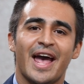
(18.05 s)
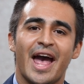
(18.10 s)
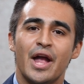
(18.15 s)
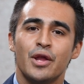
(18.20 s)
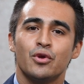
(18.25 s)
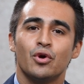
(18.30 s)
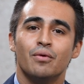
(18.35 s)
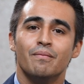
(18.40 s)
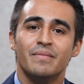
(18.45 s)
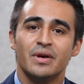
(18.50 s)

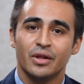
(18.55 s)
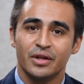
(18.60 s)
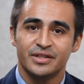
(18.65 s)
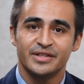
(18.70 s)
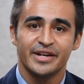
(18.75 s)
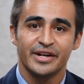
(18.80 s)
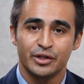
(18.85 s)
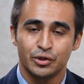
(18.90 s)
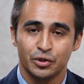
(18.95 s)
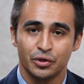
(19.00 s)
annual
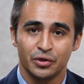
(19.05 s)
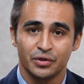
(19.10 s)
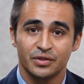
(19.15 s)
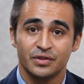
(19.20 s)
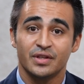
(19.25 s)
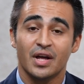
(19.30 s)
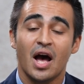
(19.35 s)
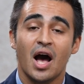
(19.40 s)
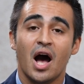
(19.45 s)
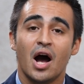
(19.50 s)
military drills,
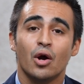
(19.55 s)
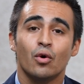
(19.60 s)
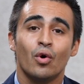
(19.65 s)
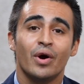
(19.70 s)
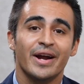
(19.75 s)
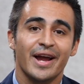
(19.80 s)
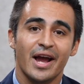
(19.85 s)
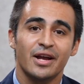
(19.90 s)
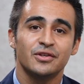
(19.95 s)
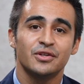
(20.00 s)
the Han
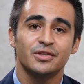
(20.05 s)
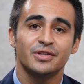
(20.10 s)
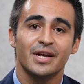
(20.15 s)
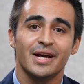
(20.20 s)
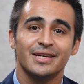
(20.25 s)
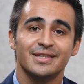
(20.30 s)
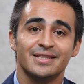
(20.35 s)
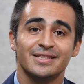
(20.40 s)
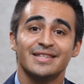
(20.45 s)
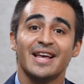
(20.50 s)
Kuang
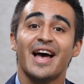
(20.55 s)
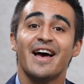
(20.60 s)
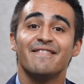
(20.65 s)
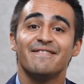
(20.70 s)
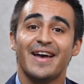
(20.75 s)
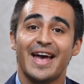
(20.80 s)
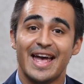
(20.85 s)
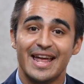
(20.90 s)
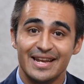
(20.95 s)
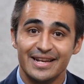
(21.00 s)
Exercises, have
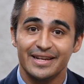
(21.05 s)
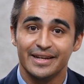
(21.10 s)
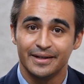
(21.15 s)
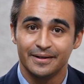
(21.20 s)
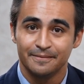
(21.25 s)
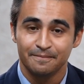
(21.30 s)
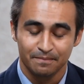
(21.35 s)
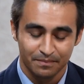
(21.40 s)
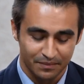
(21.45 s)
ended.